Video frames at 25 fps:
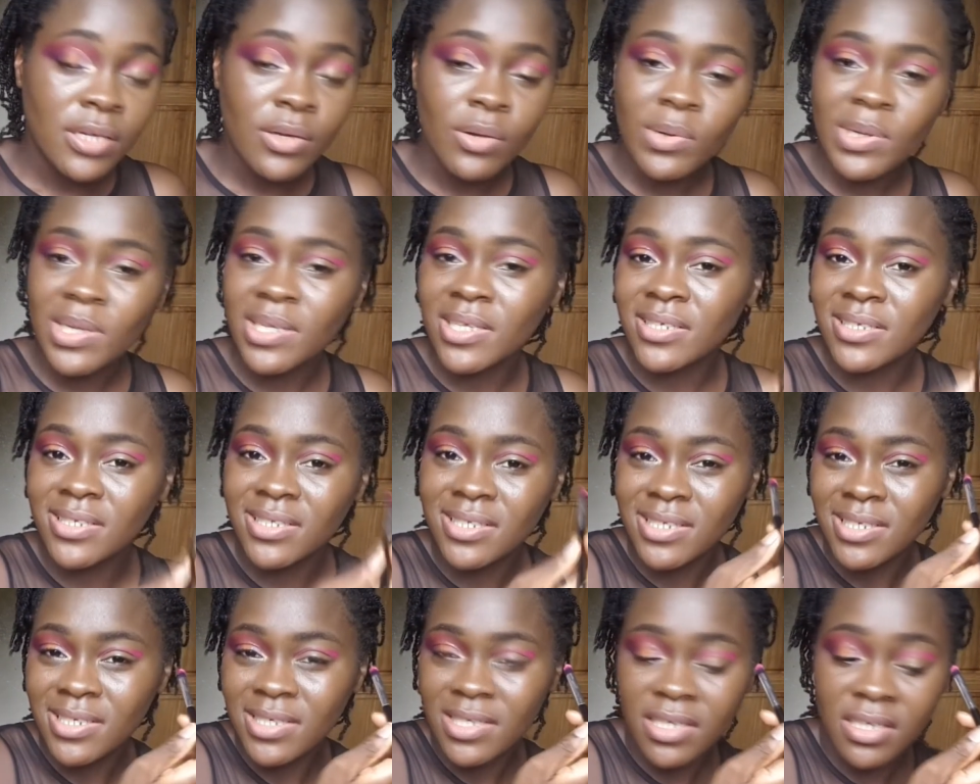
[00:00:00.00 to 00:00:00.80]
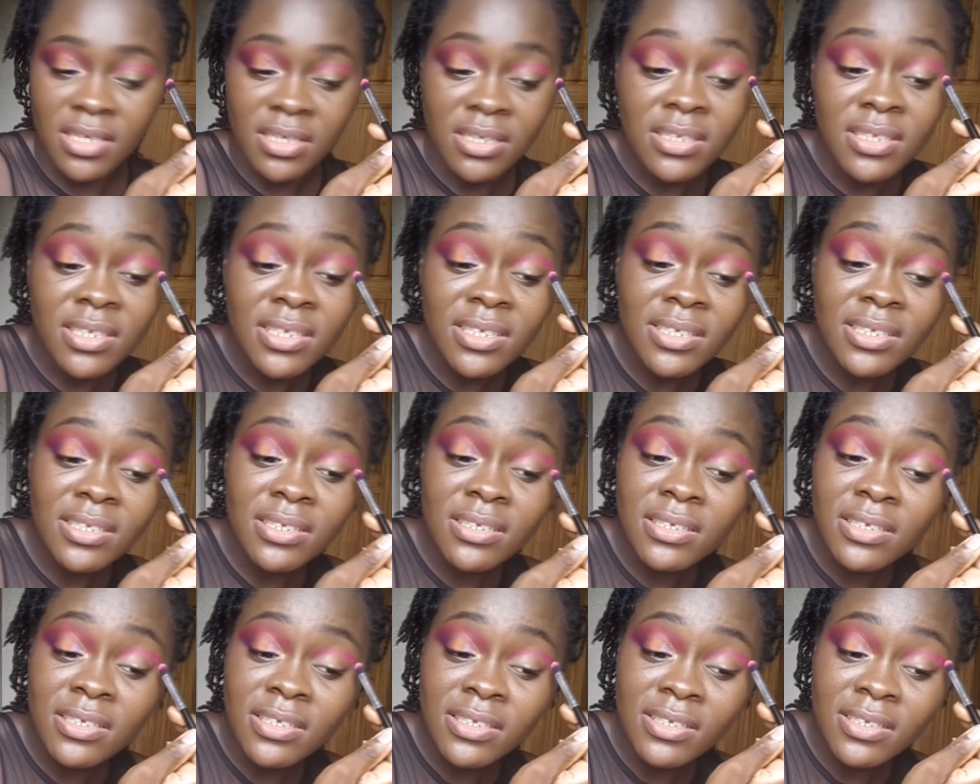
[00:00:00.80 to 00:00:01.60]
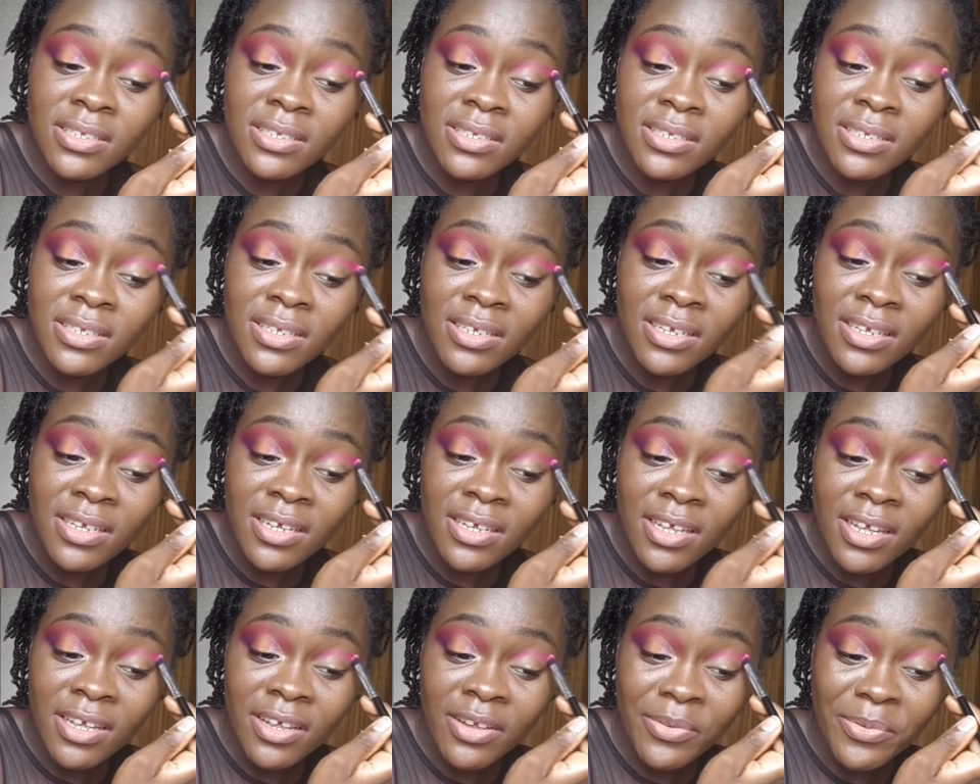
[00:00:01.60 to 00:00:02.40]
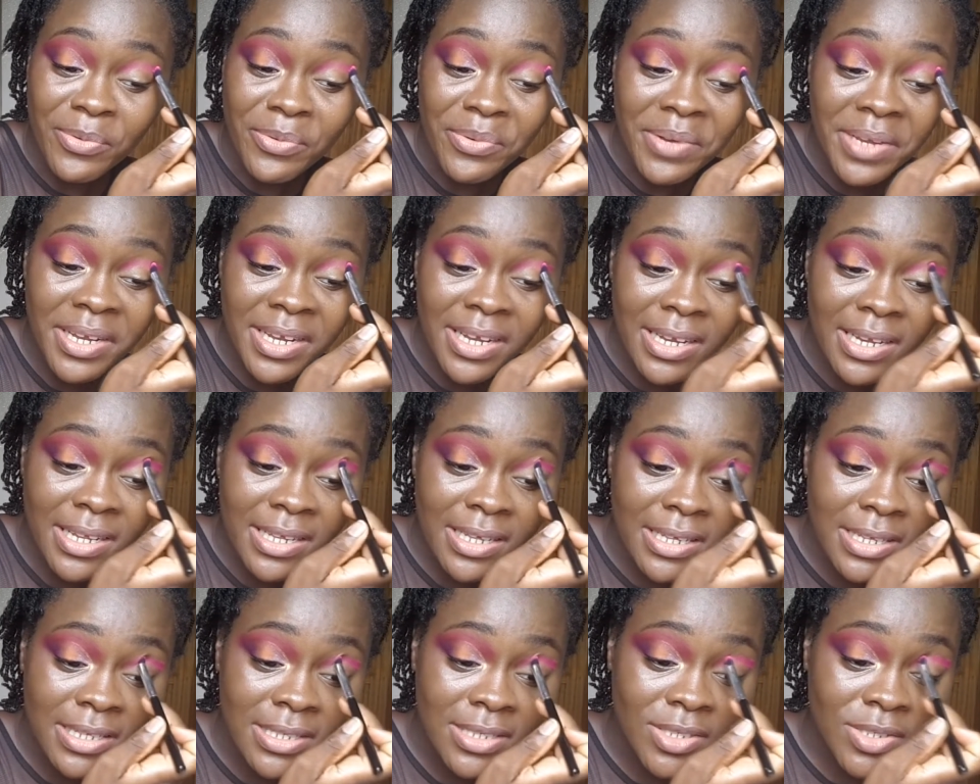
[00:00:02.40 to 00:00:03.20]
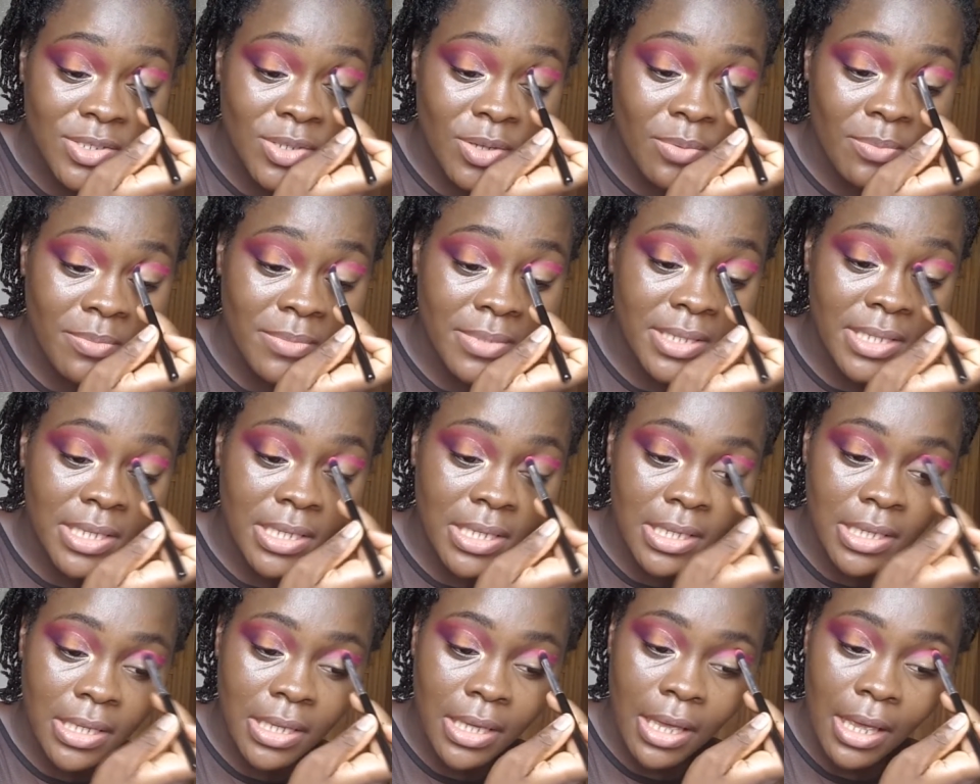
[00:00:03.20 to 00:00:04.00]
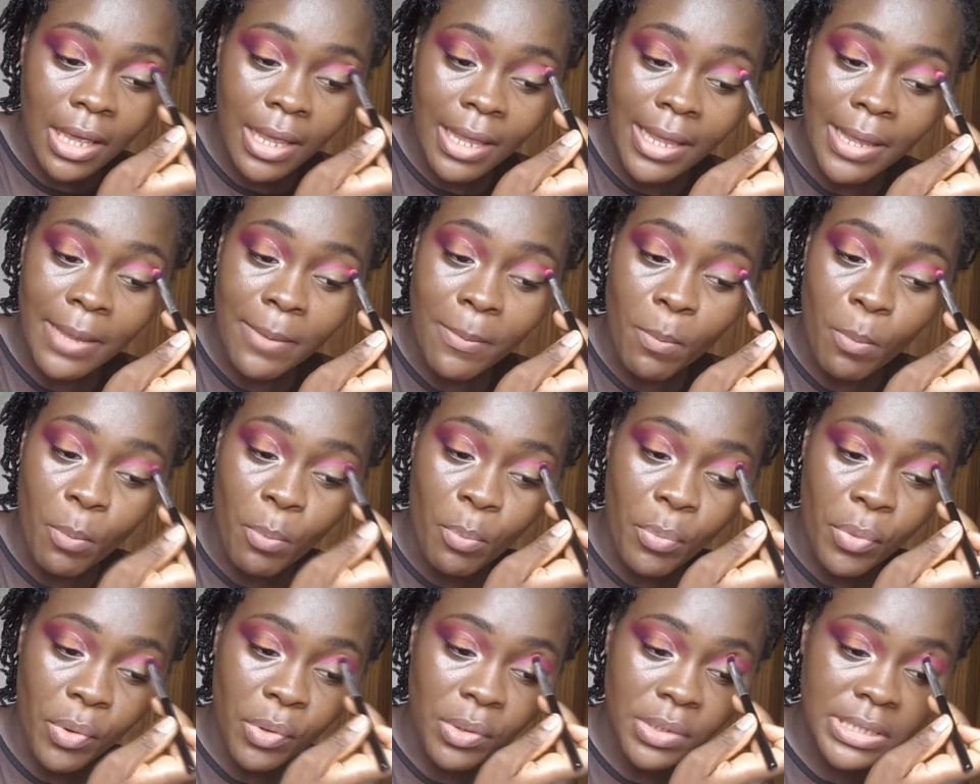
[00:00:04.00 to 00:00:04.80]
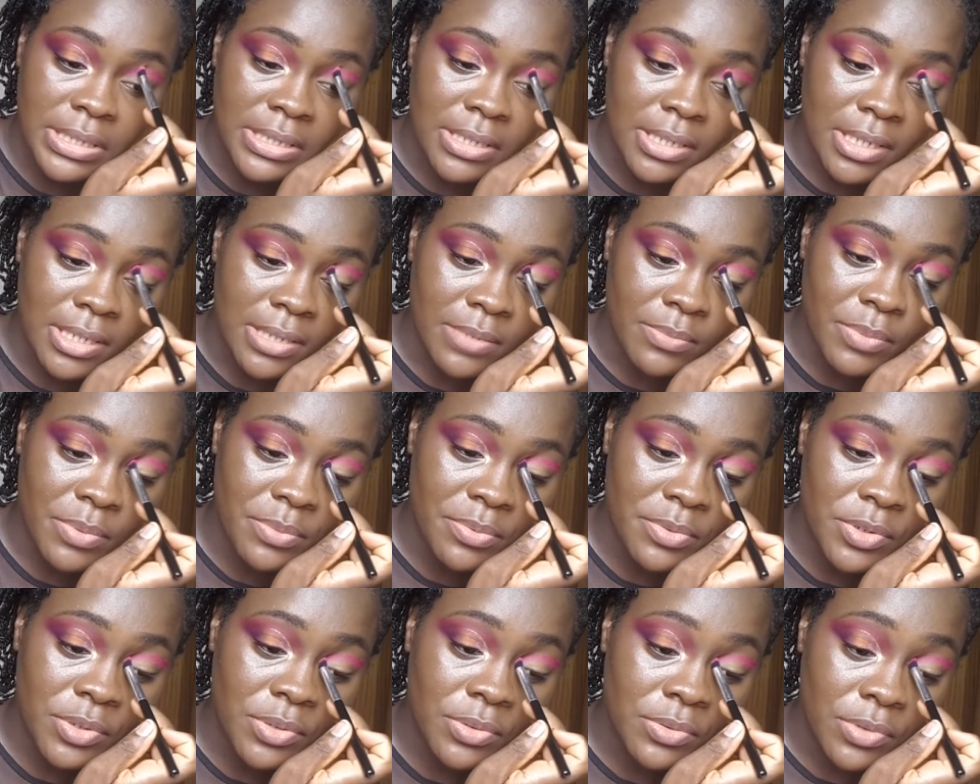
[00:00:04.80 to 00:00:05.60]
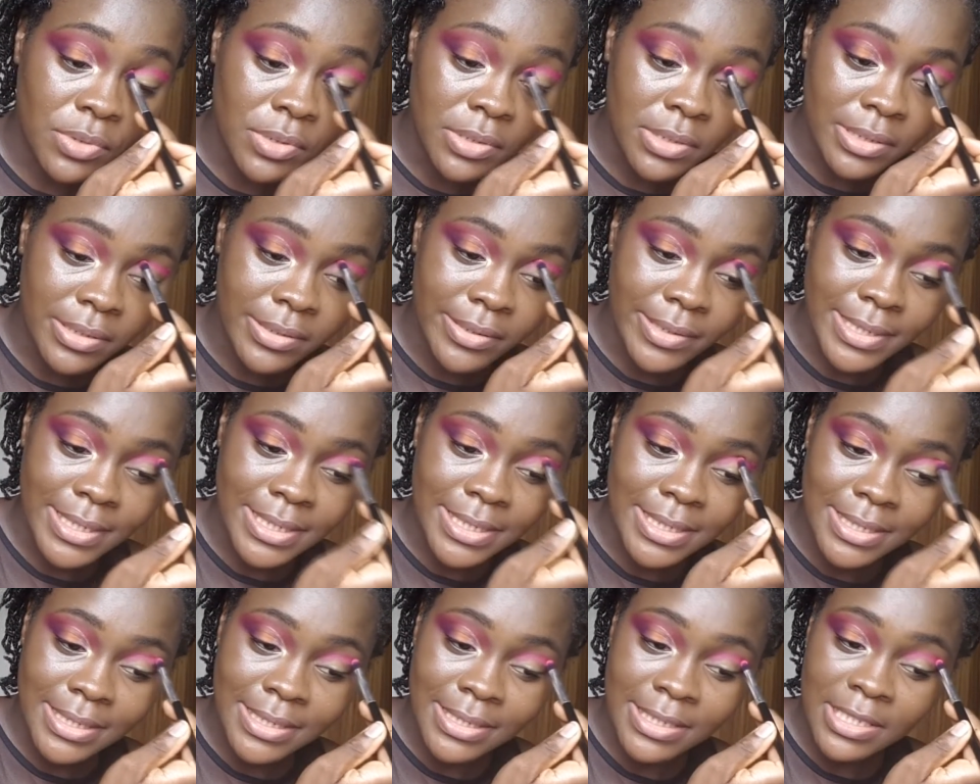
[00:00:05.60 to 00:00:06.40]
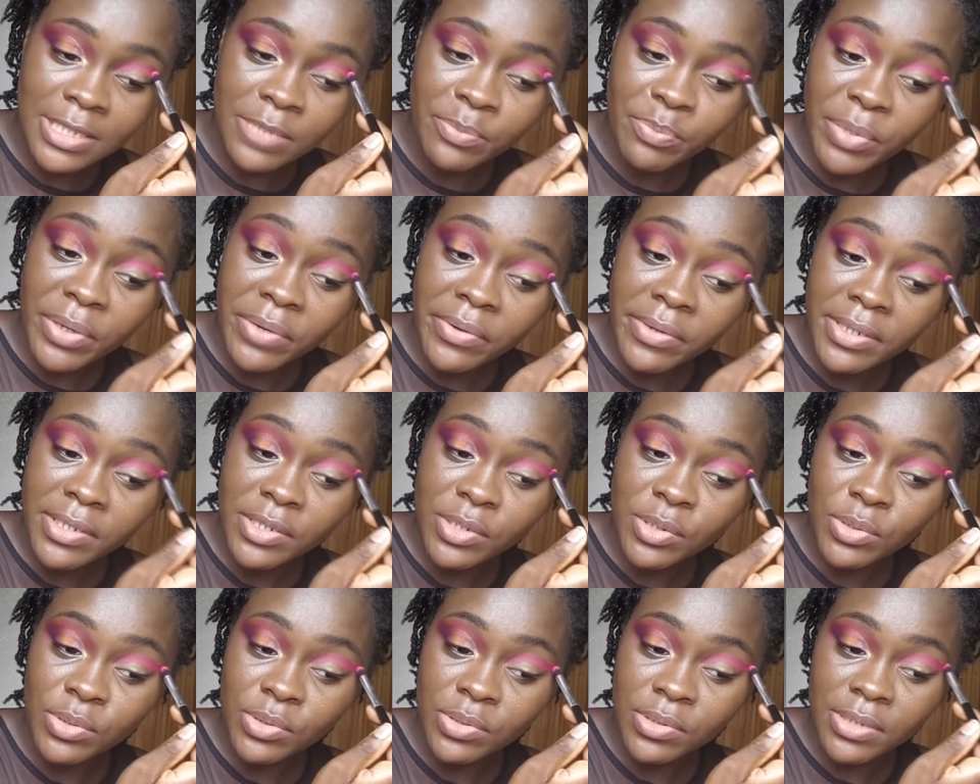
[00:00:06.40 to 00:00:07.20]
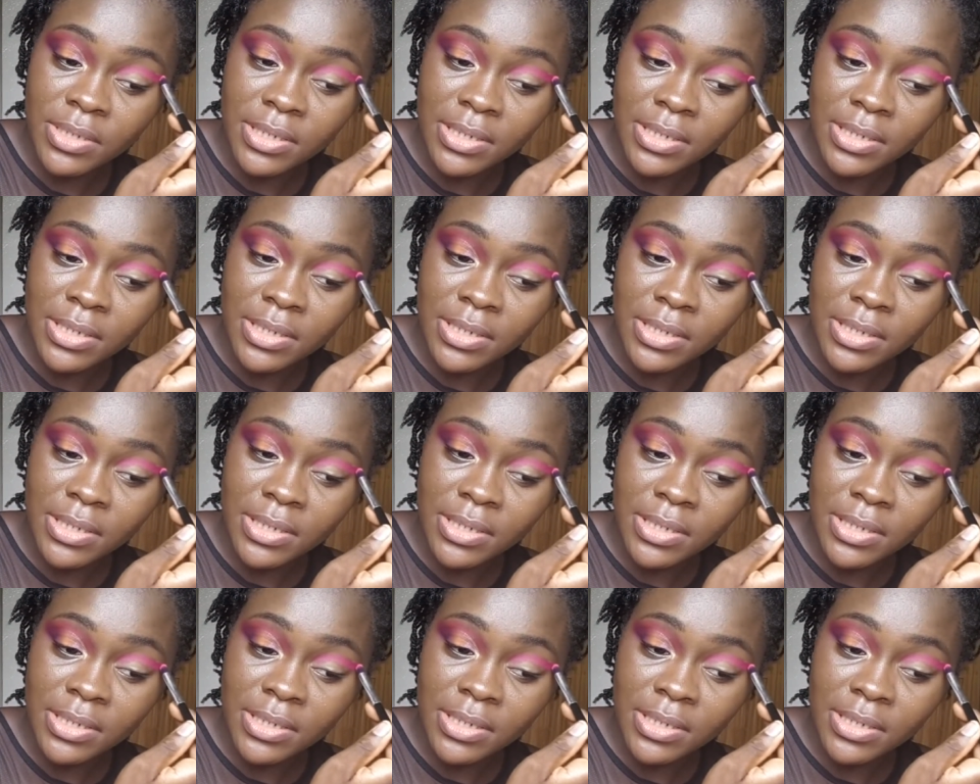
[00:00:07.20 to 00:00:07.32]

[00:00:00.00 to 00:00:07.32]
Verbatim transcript: Okay, see, this is really something important. People should not neglect it. Parents should not